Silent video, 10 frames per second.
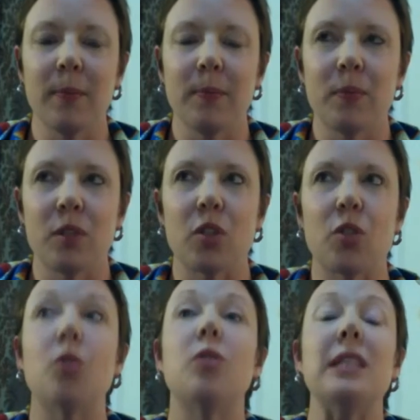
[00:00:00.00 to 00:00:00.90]

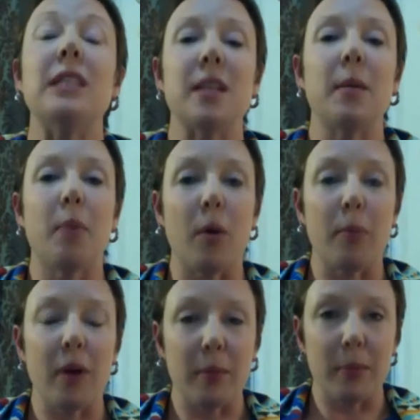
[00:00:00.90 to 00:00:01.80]
stories that pop
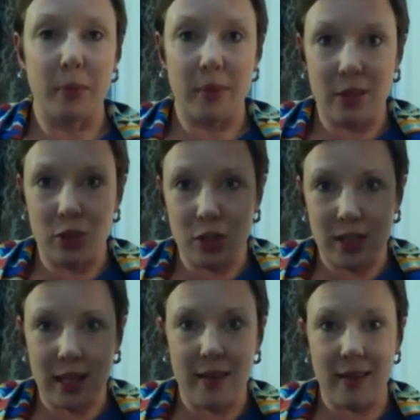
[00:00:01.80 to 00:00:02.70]
up than just
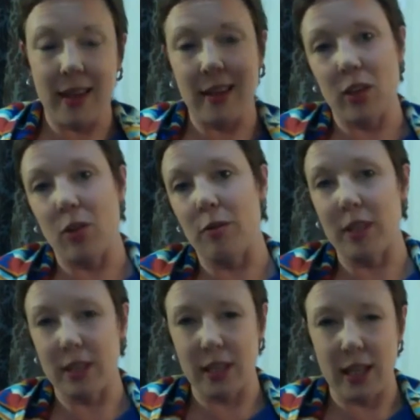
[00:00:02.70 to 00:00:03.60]
that thing that you're
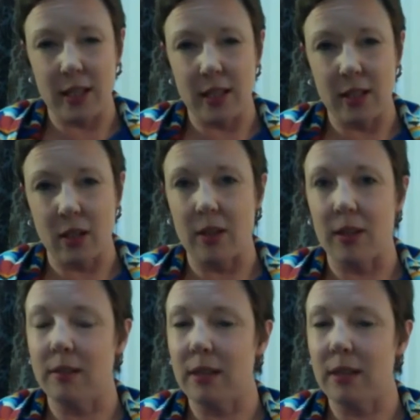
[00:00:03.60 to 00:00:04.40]
fixated on.